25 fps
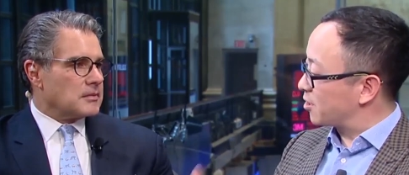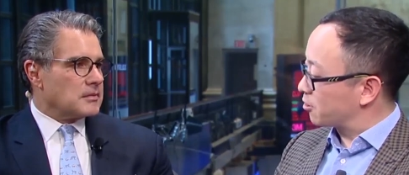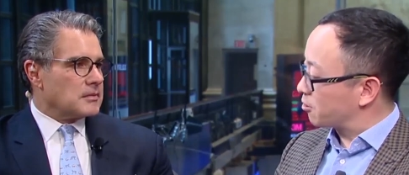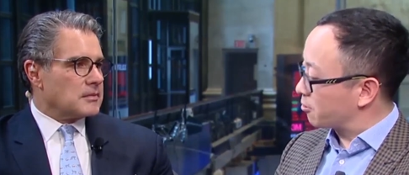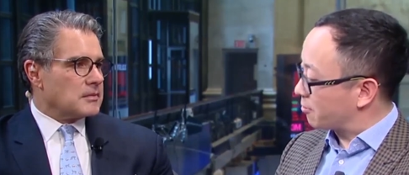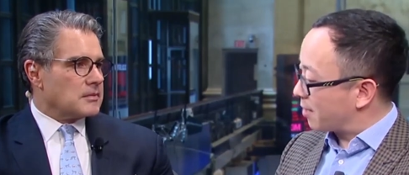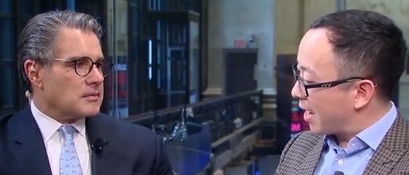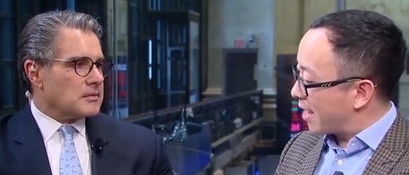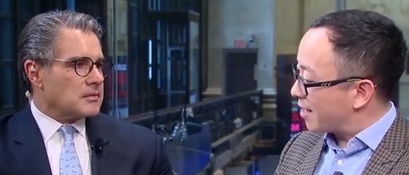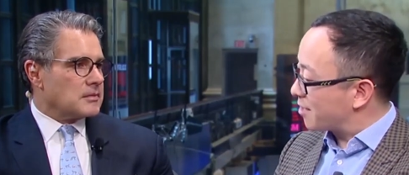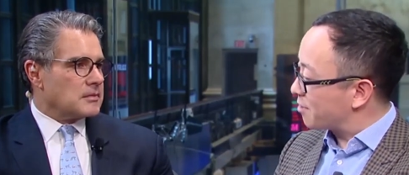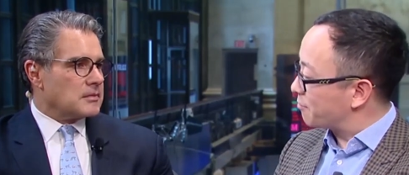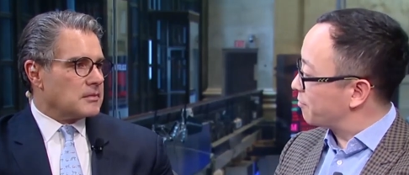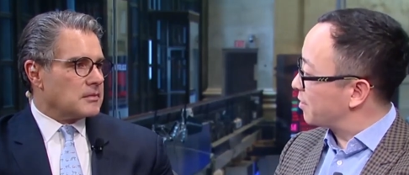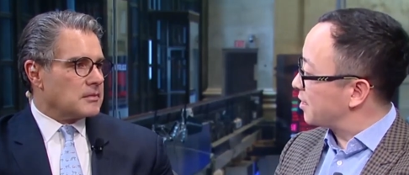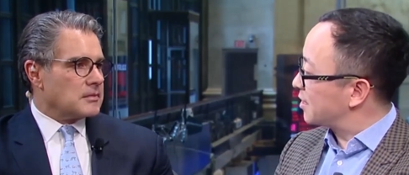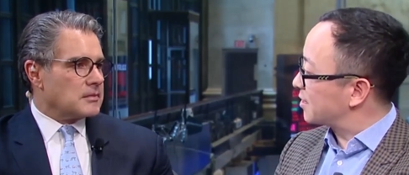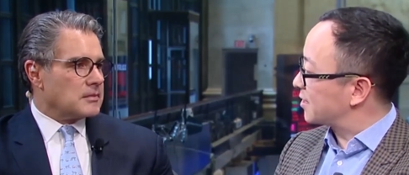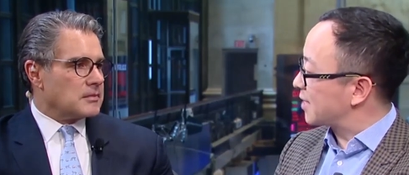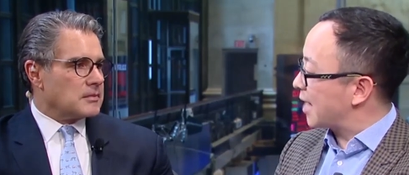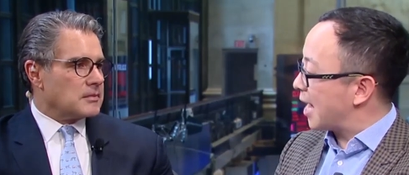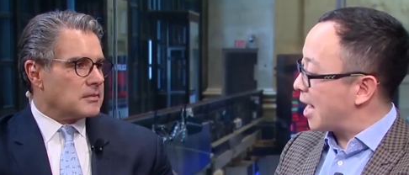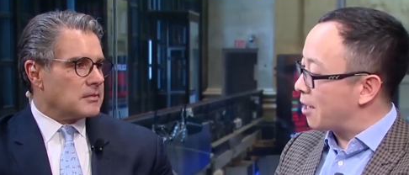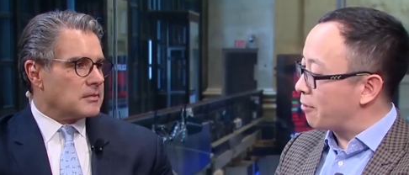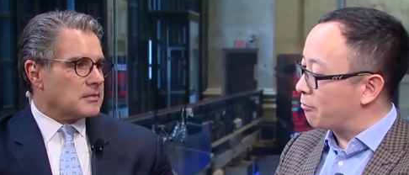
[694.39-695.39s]
Speaker 1: together
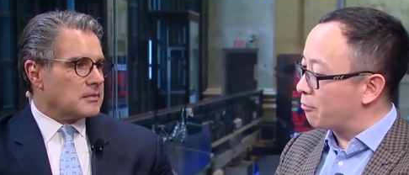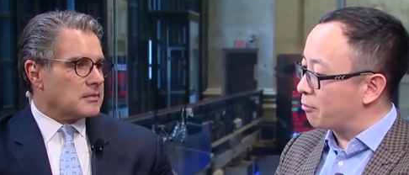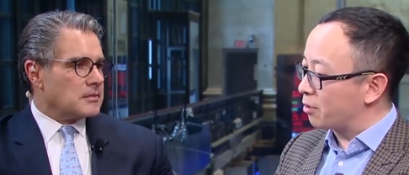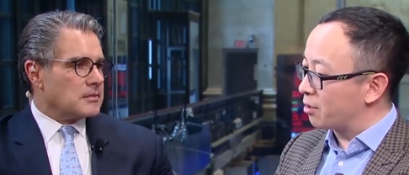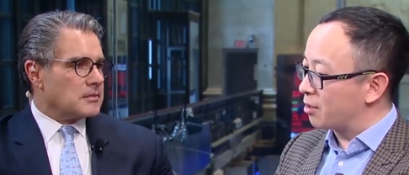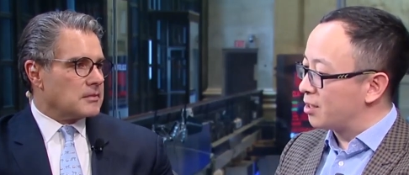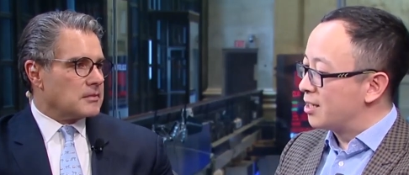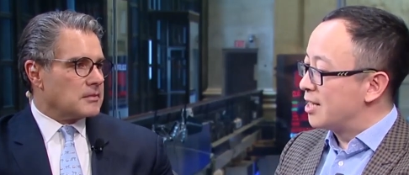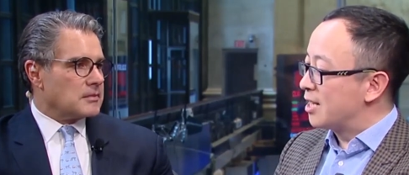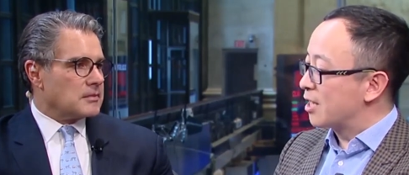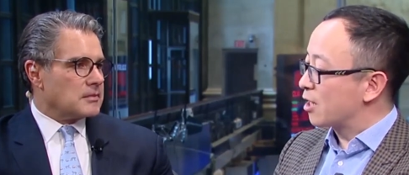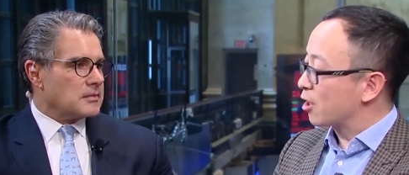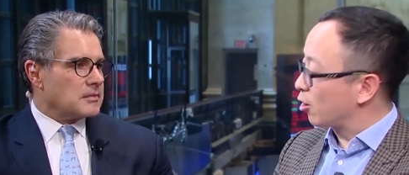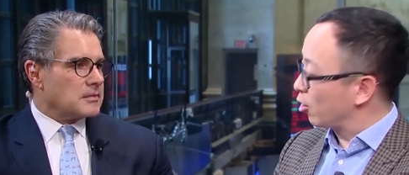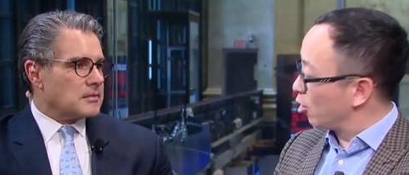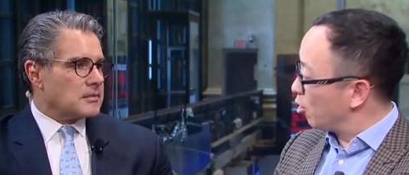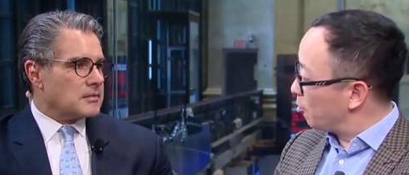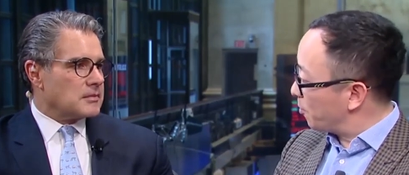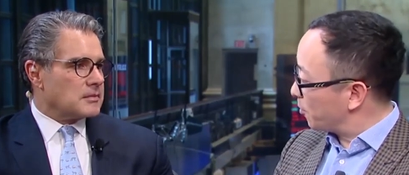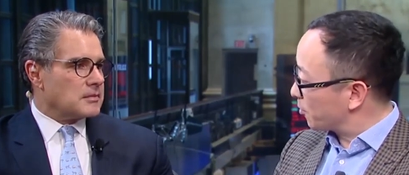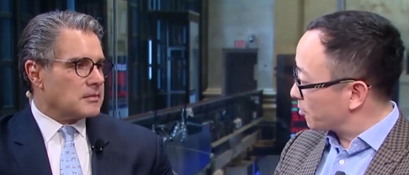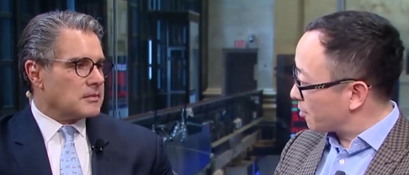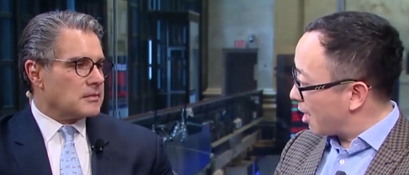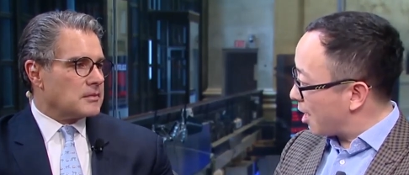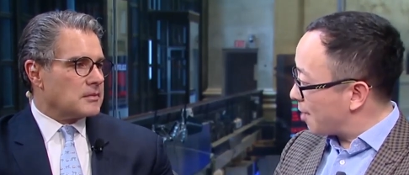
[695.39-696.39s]
with our
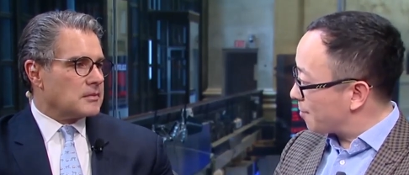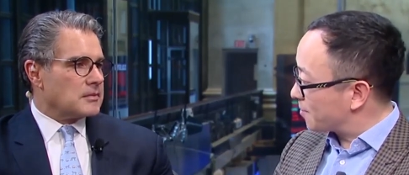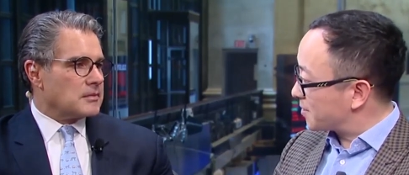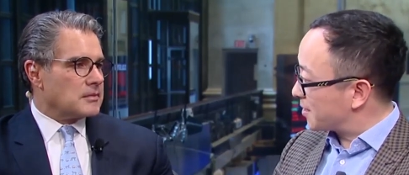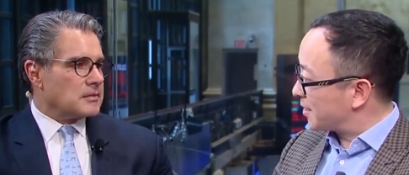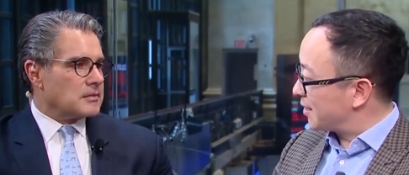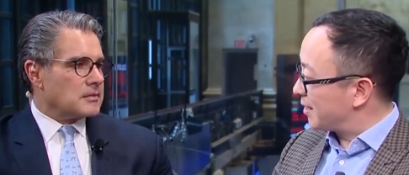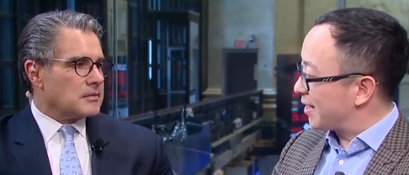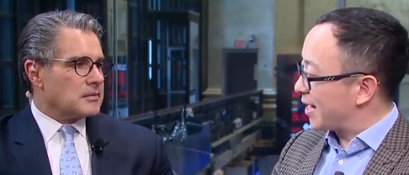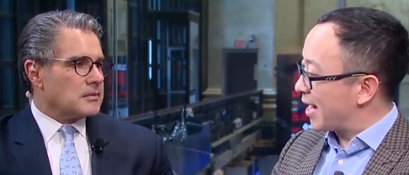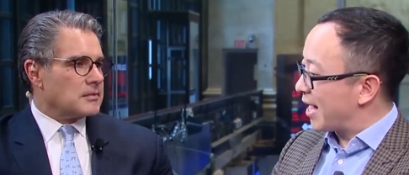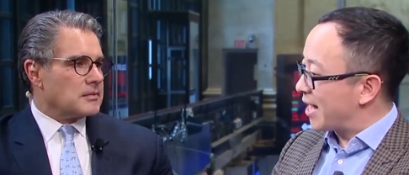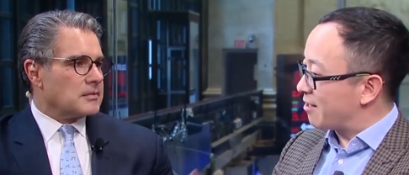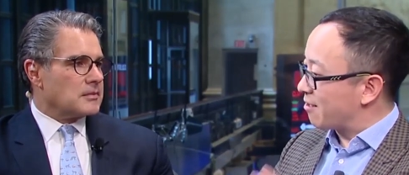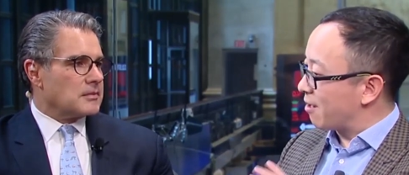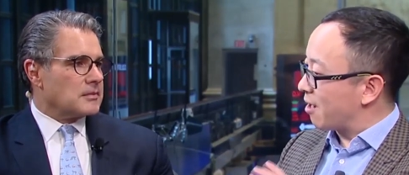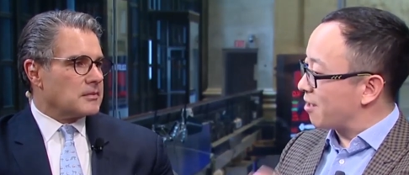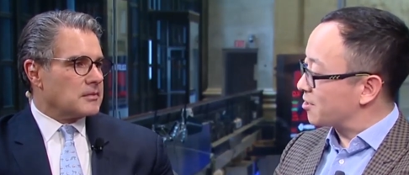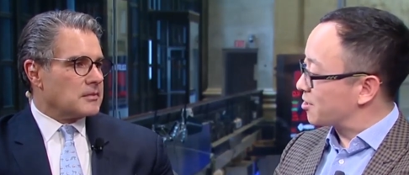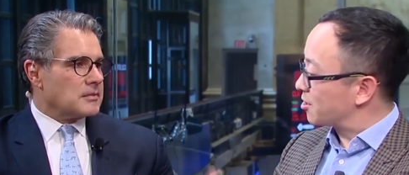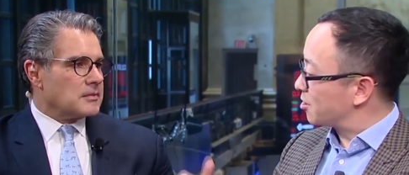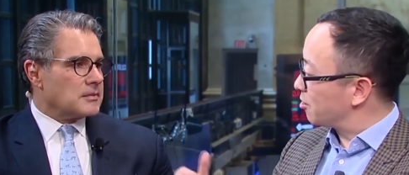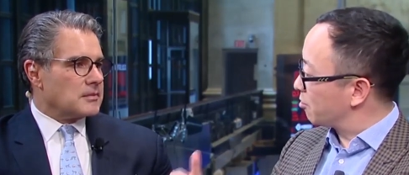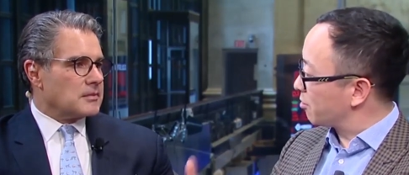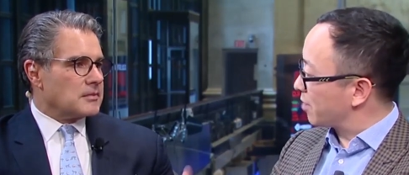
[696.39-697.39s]
global top ten and
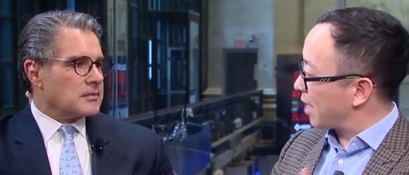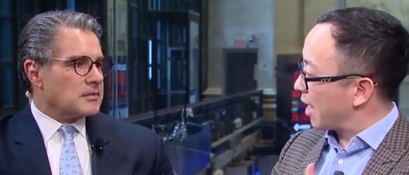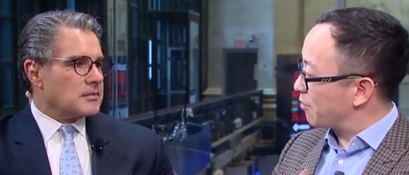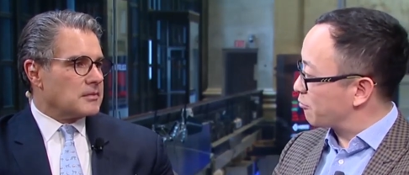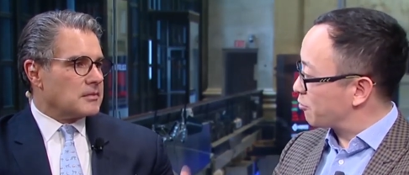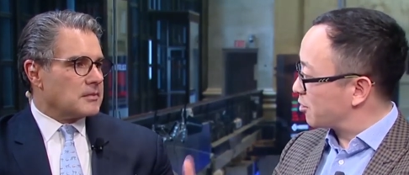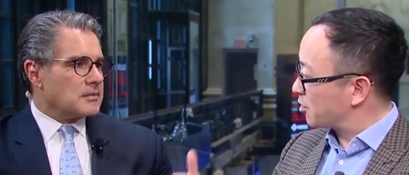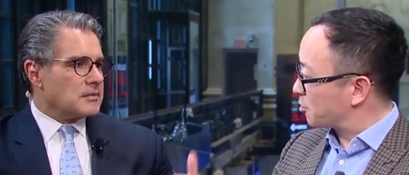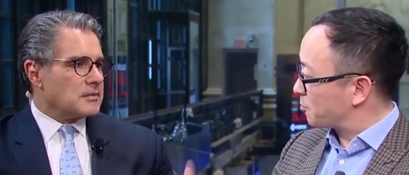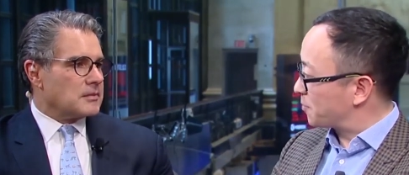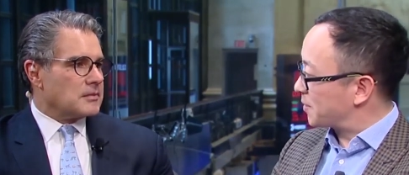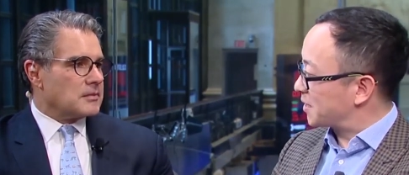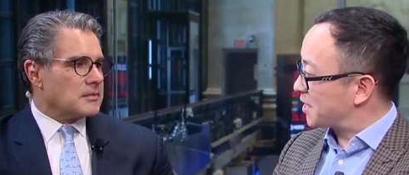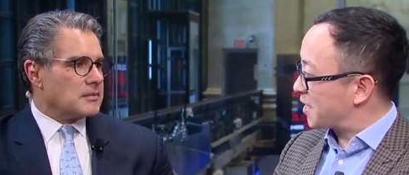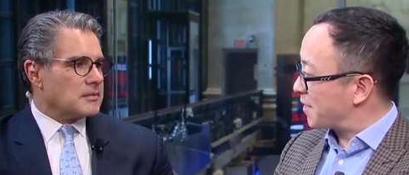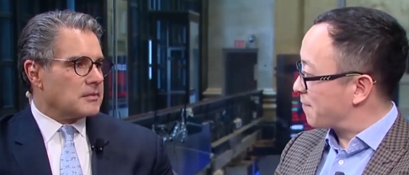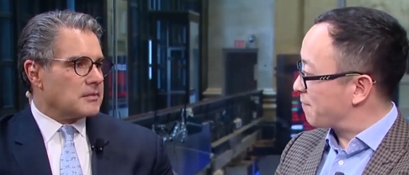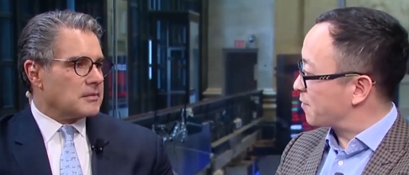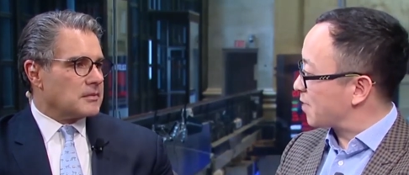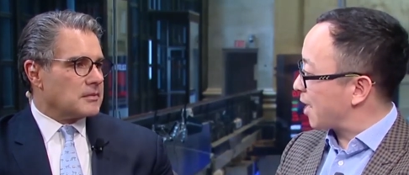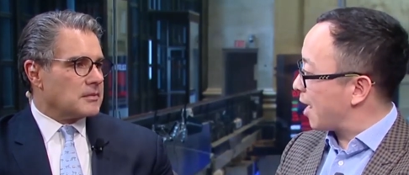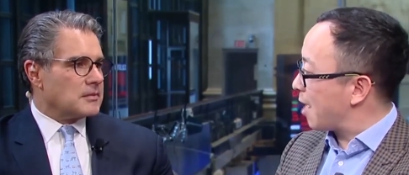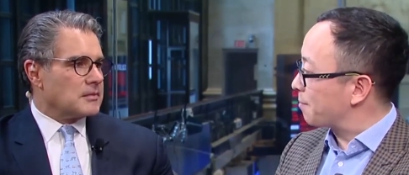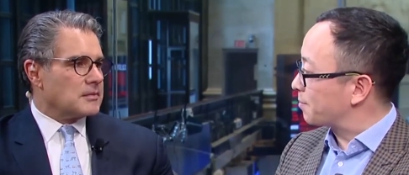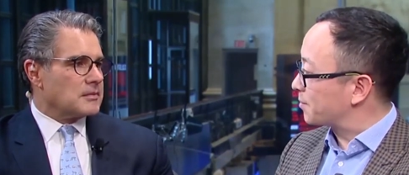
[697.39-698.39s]
also
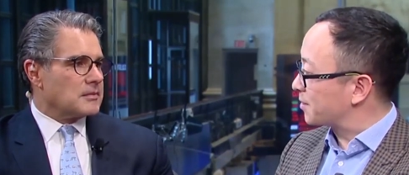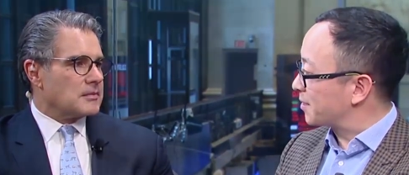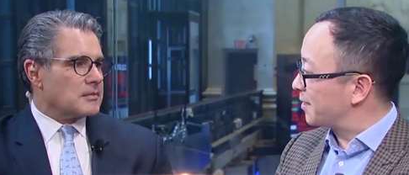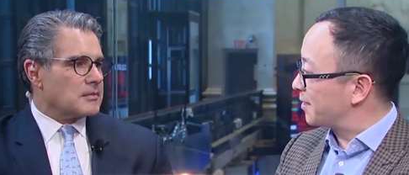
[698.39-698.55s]
country-specific top